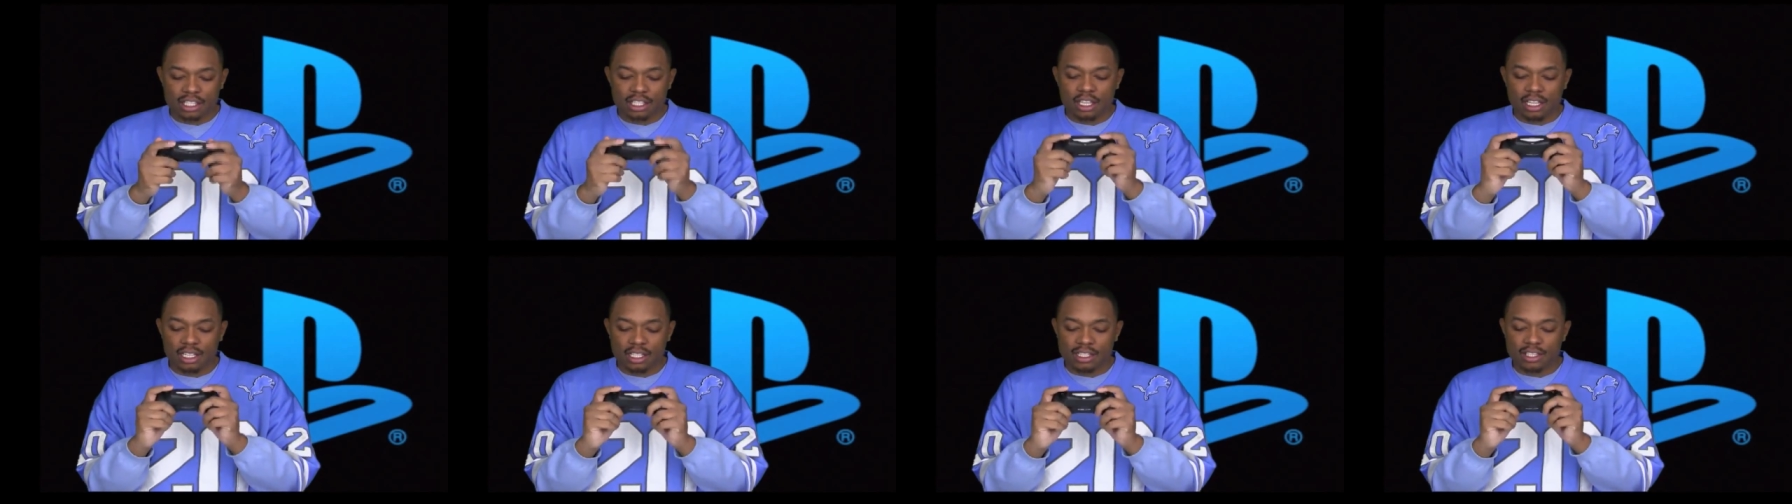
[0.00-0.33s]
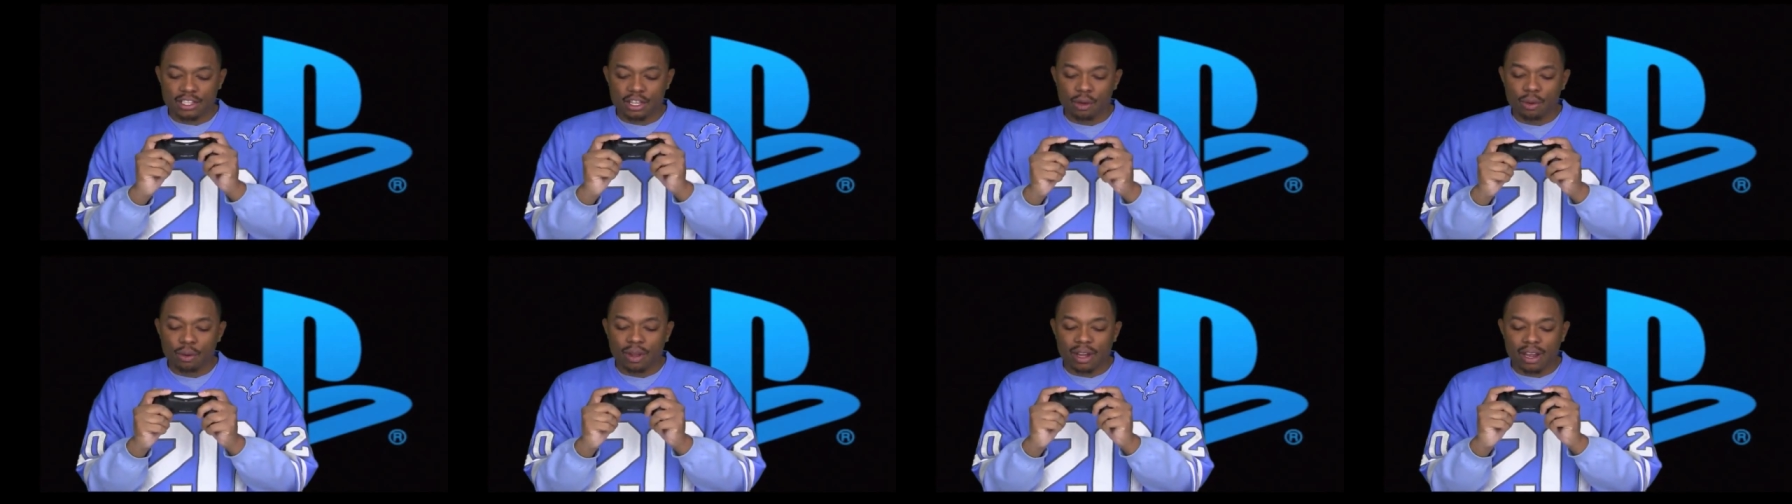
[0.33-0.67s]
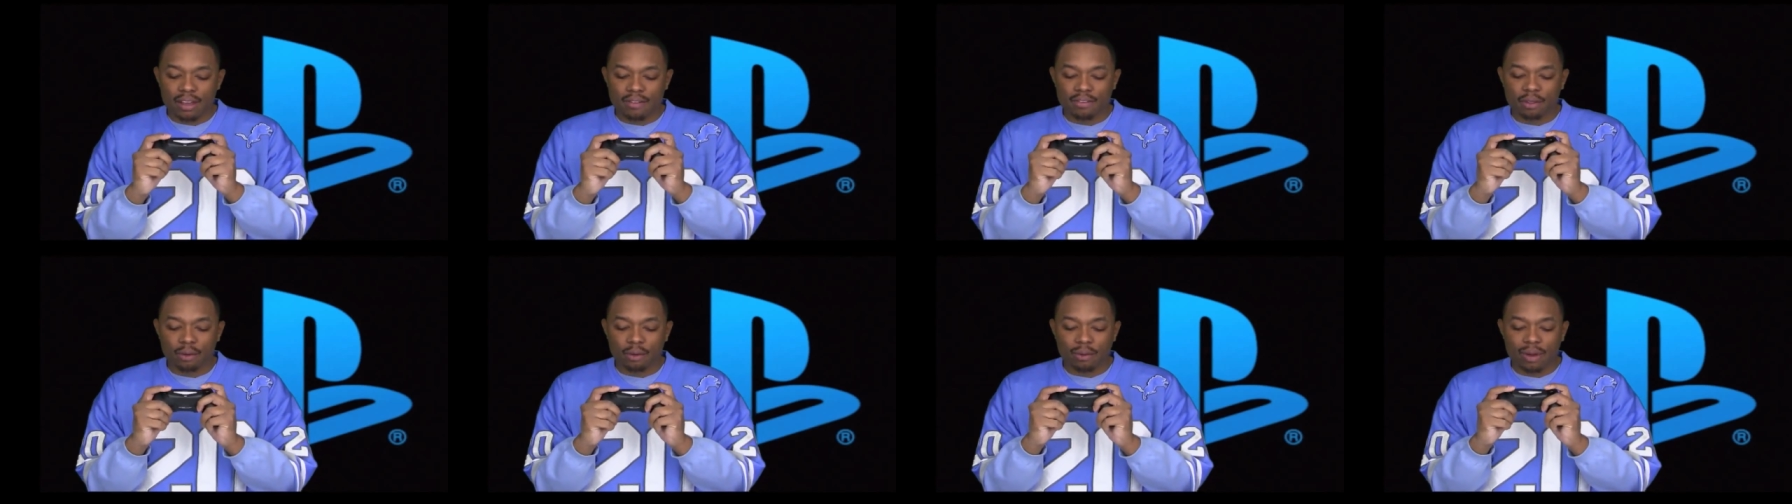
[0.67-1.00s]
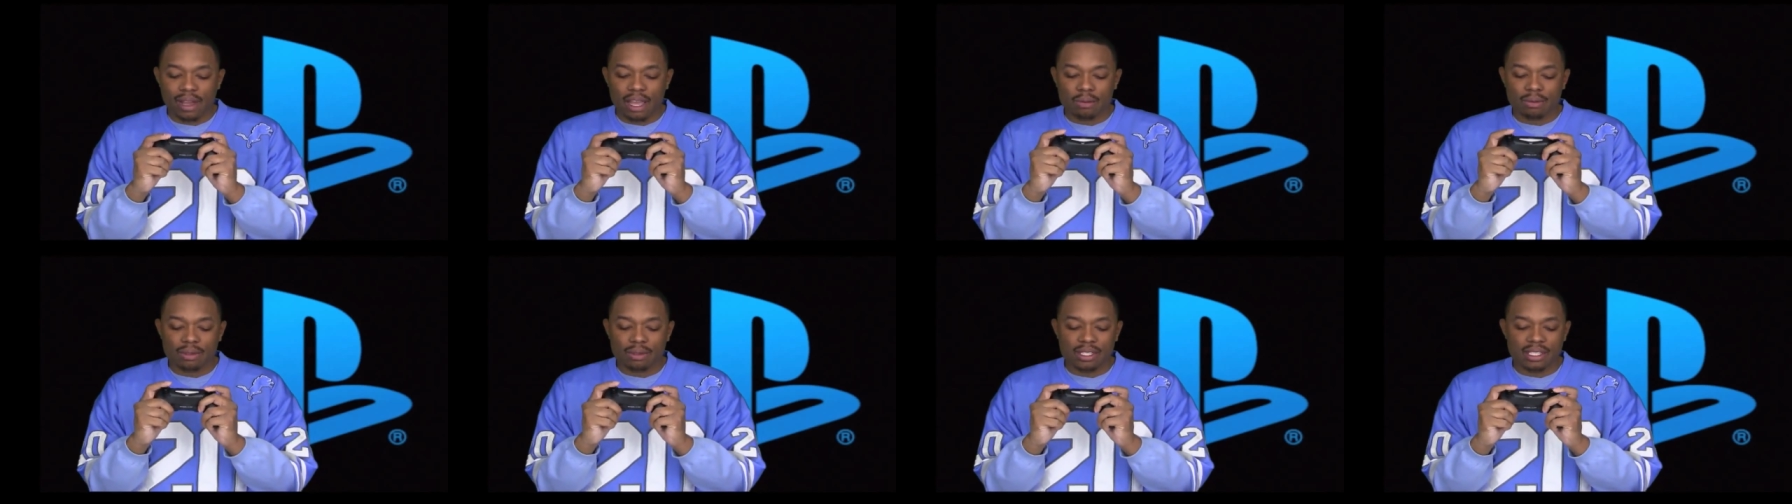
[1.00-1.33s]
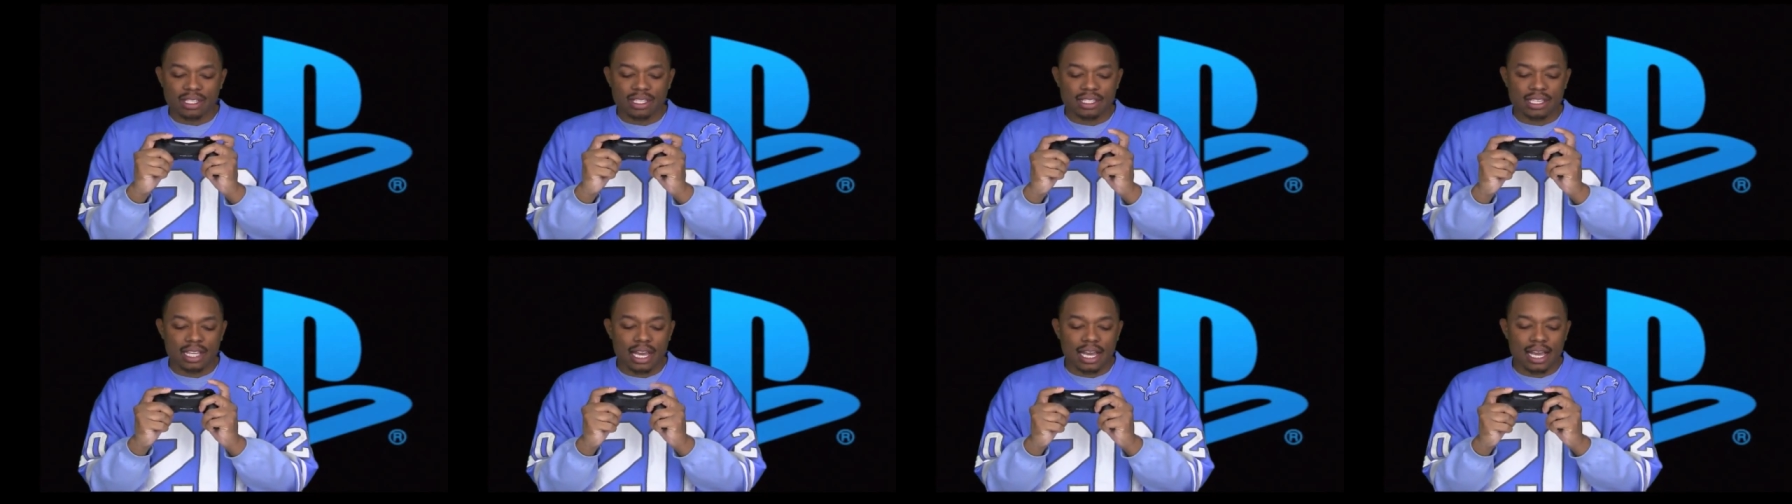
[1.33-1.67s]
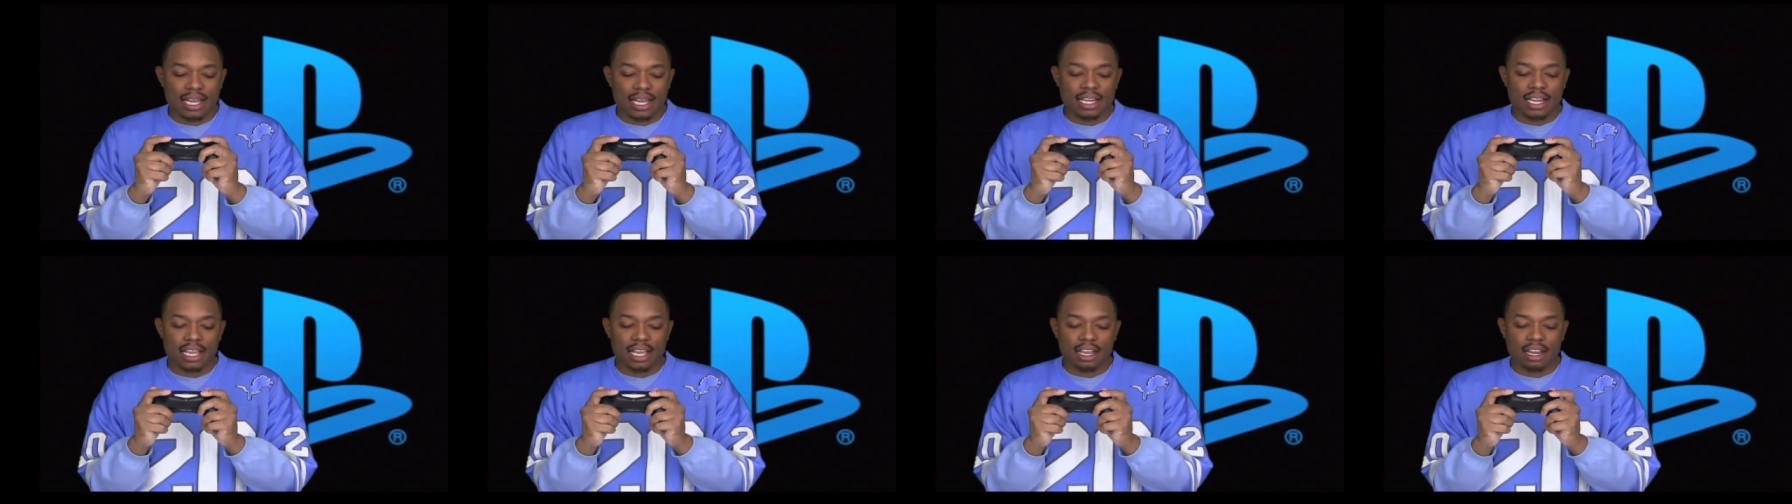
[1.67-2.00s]
intuitive the way it was
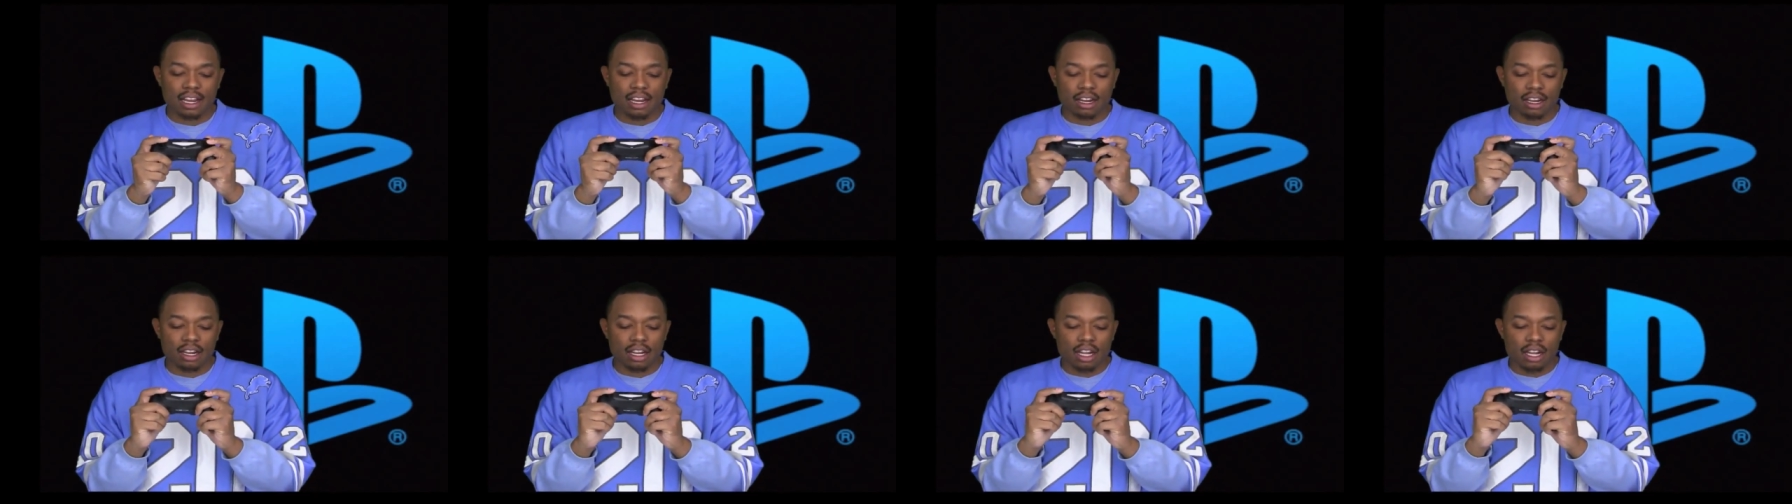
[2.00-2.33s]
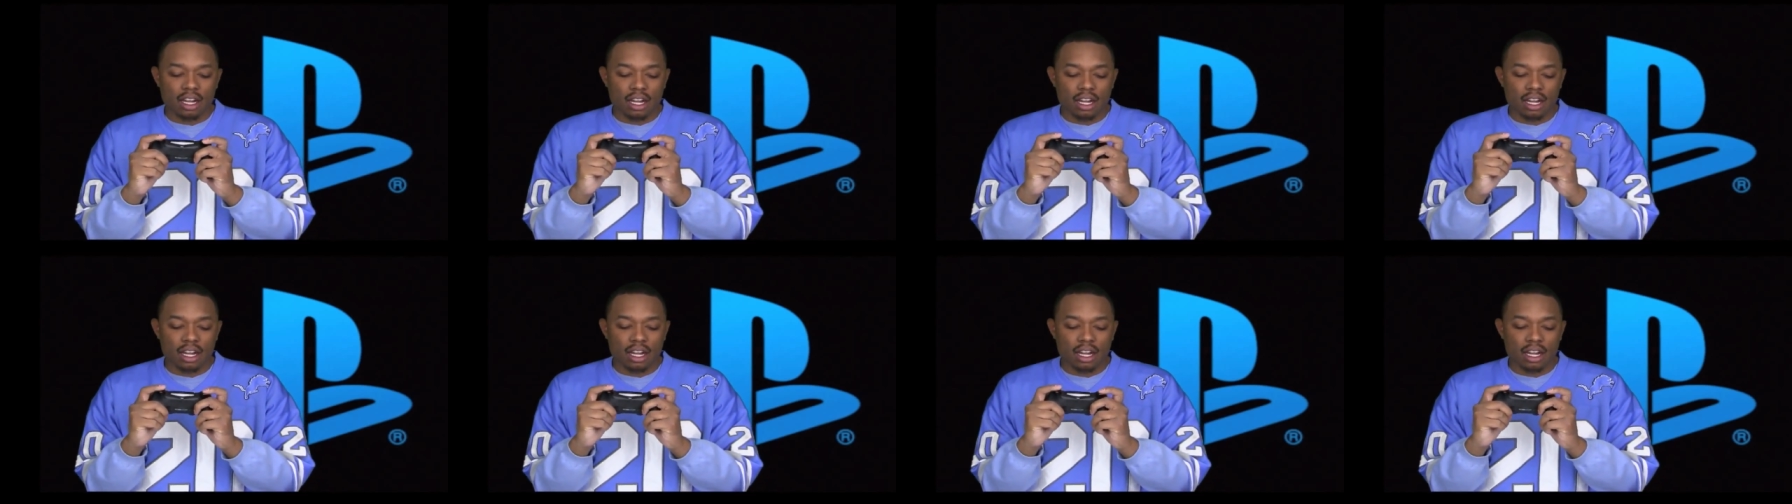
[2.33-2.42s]
designed here.